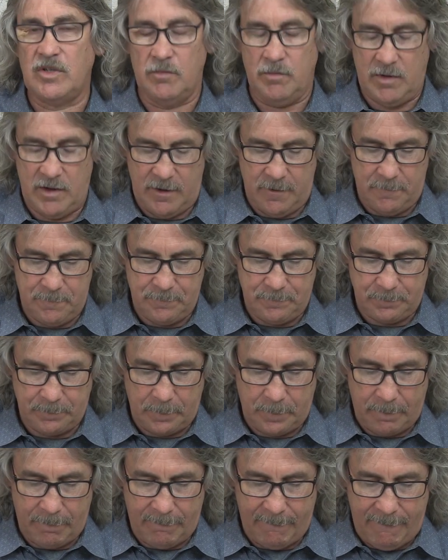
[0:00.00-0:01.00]
to be.
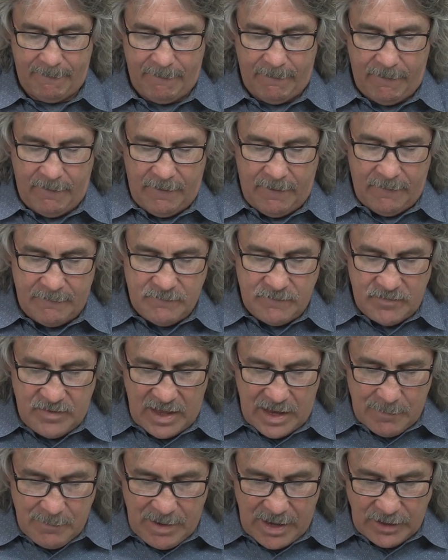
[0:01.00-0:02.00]

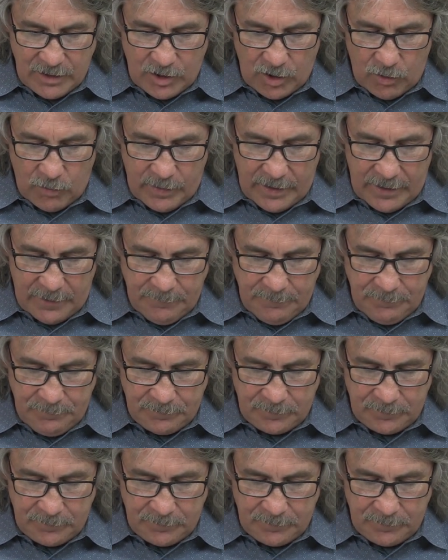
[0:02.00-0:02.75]
They may go in,